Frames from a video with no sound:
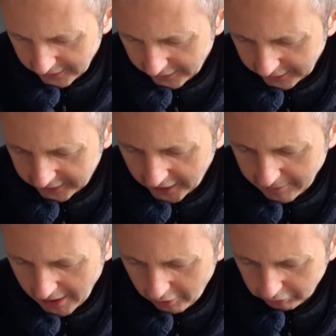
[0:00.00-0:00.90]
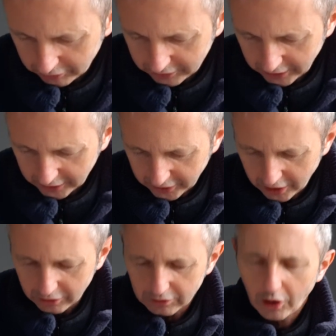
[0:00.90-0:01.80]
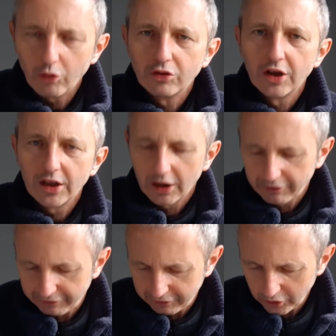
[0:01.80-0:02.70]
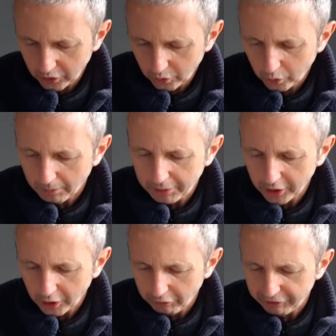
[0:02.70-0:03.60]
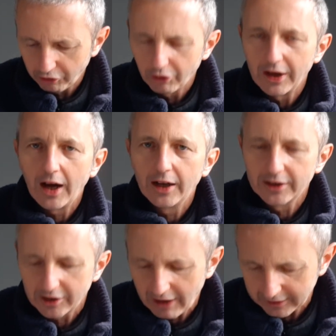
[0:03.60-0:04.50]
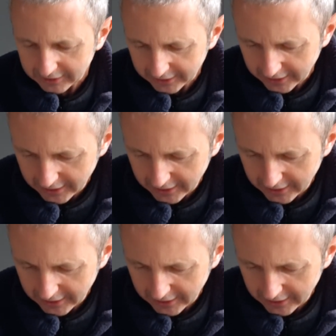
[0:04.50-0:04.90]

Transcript: and it came out as a OG of 1.049, corrected